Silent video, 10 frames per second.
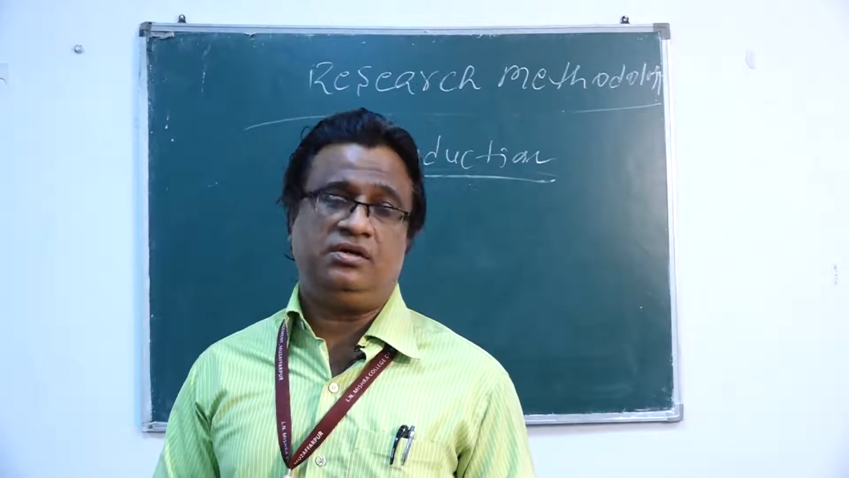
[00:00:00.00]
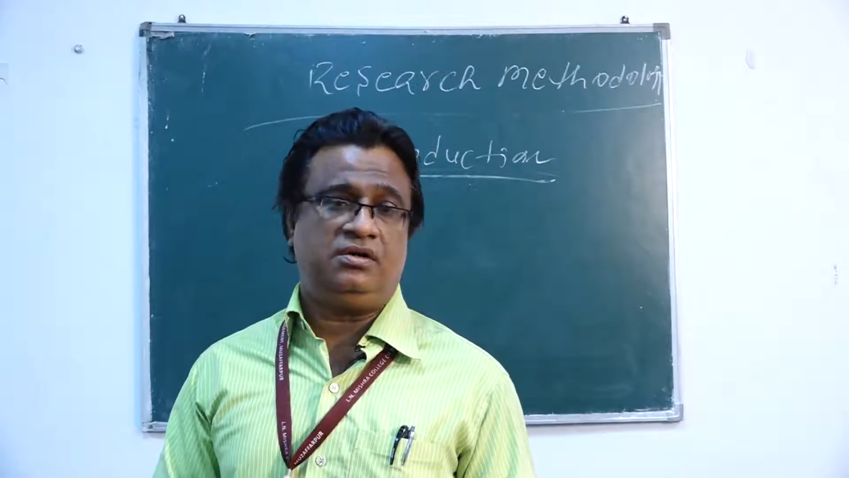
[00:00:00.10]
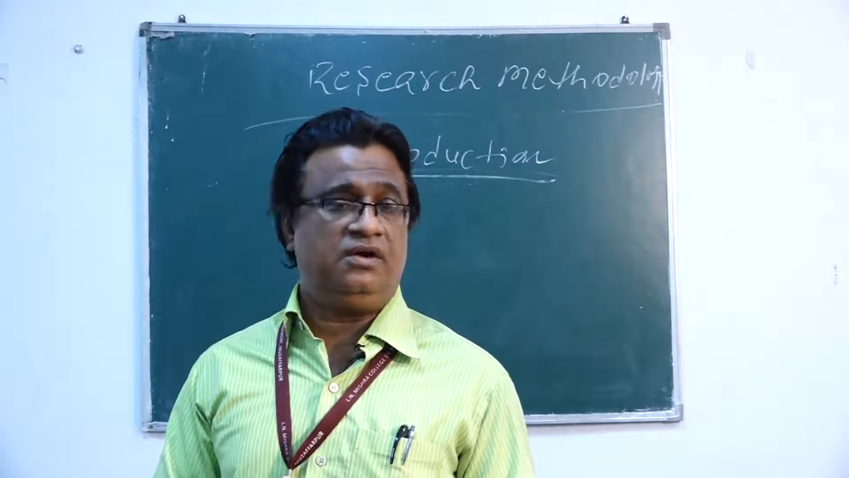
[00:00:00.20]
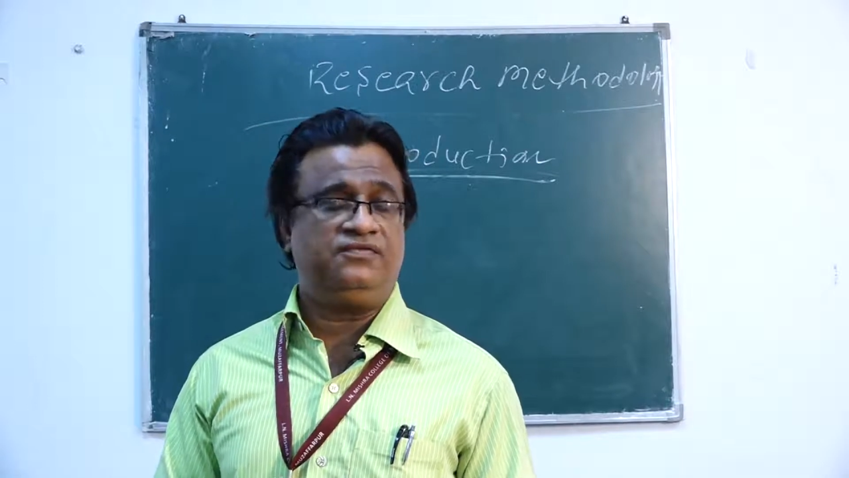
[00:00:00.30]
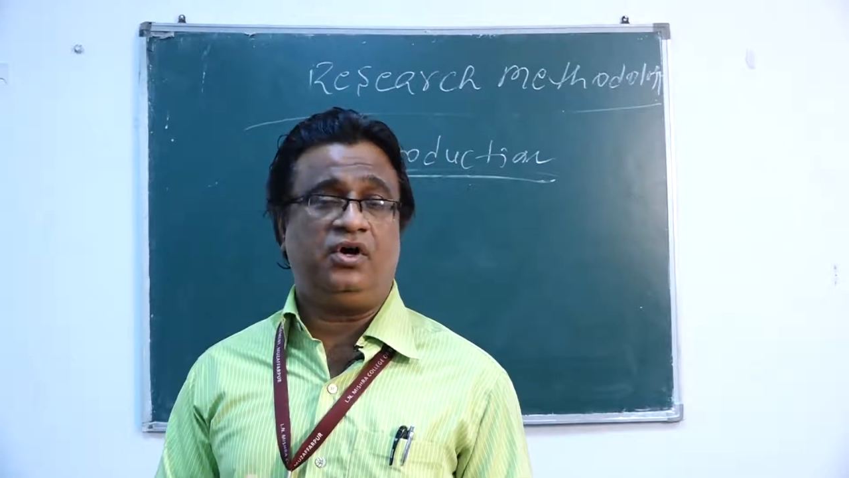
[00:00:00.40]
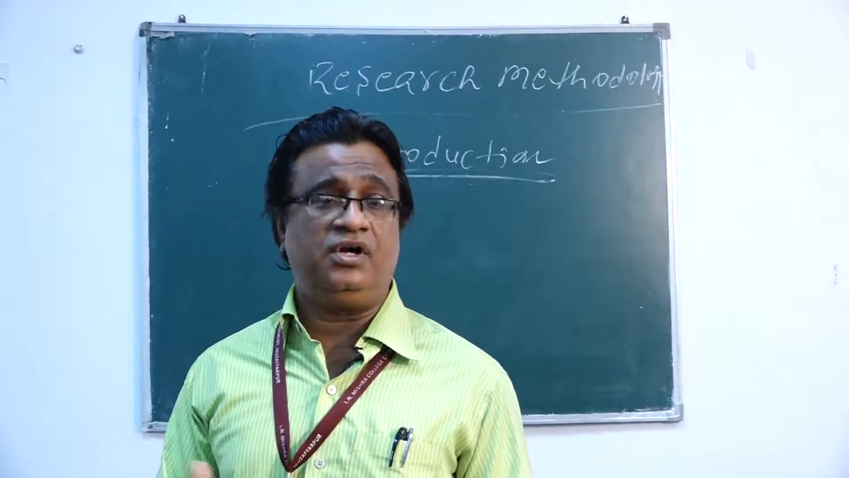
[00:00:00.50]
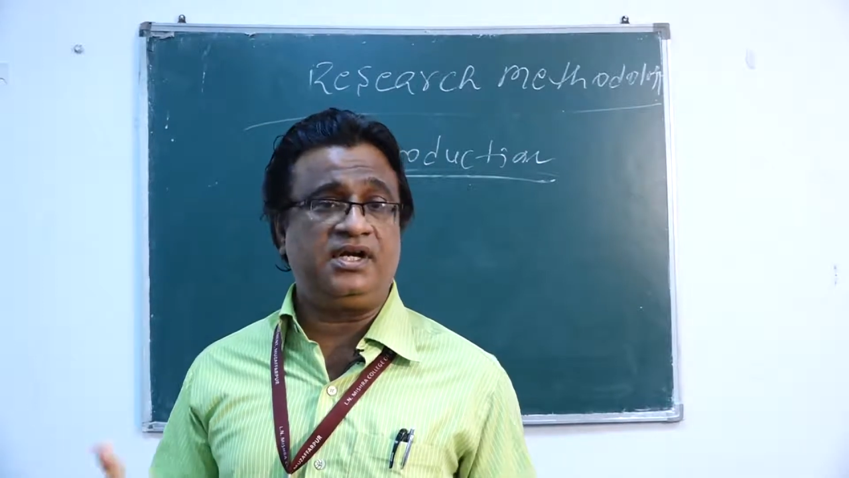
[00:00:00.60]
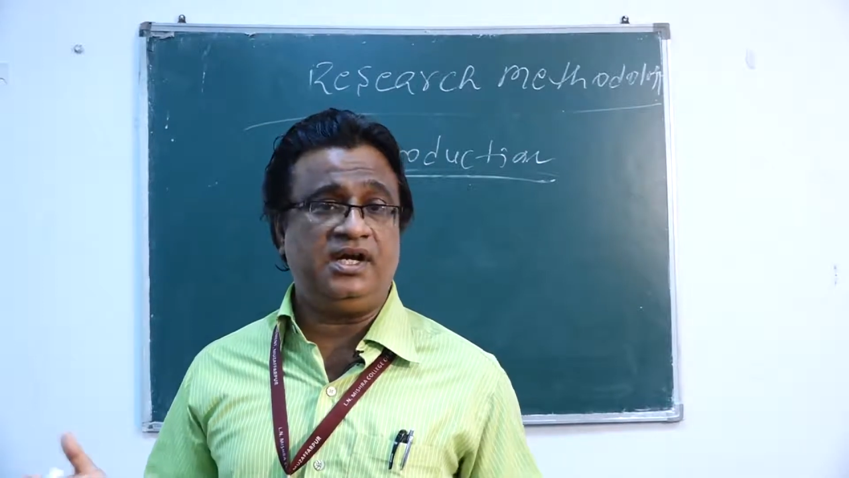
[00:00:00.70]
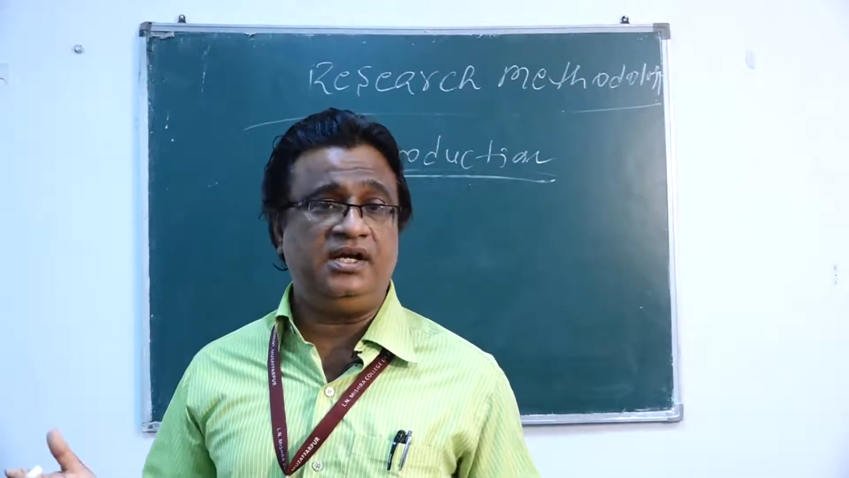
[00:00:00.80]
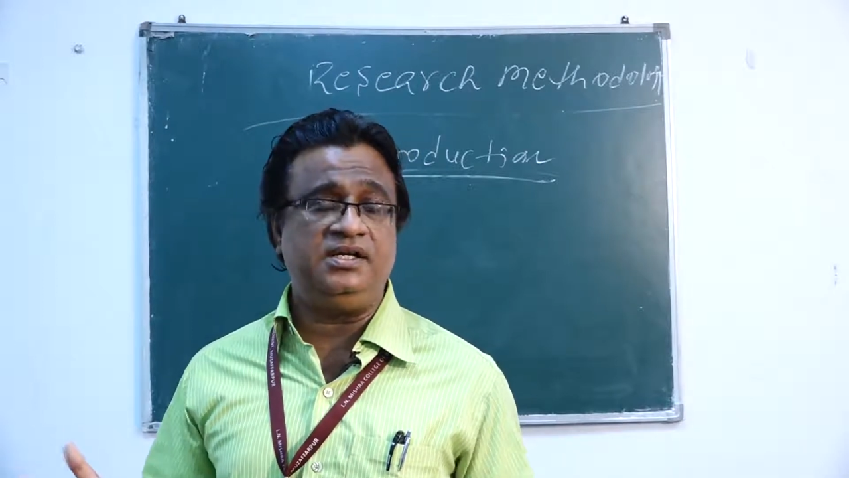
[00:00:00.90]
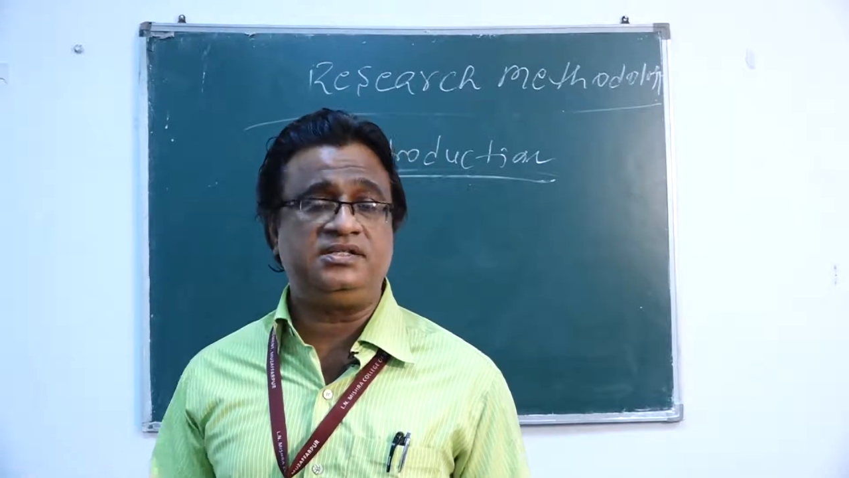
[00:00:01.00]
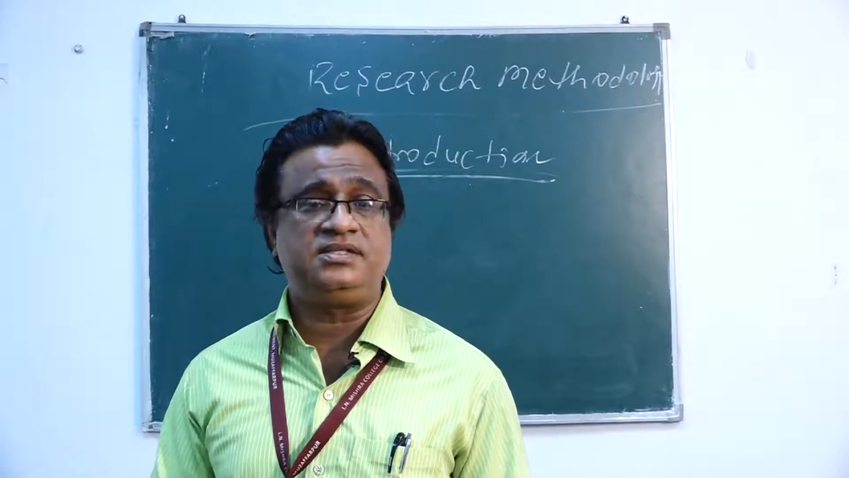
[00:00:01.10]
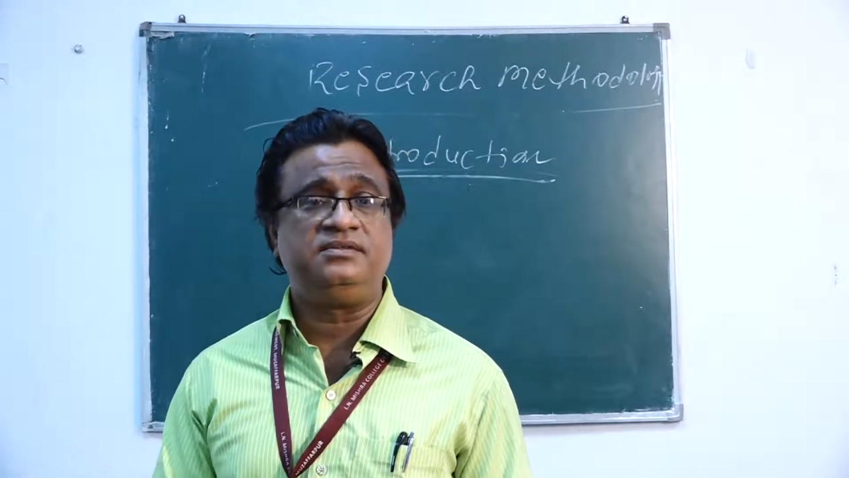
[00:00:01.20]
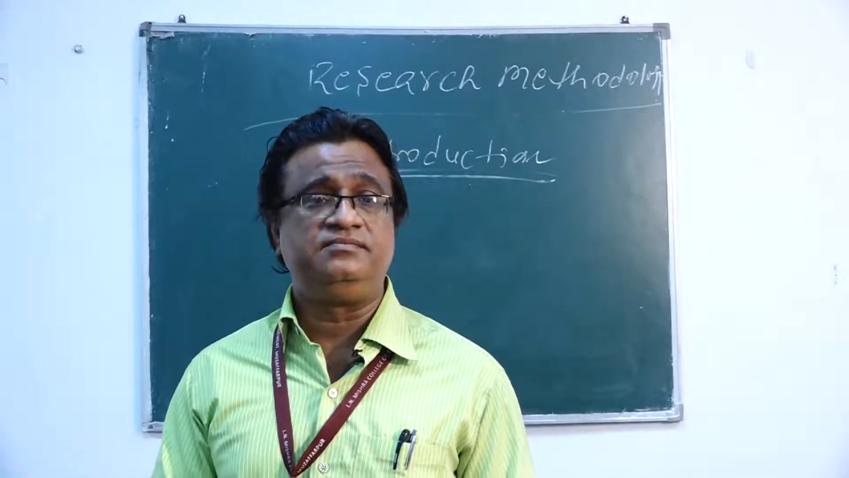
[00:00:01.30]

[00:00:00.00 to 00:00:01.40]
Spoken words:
of all kinds,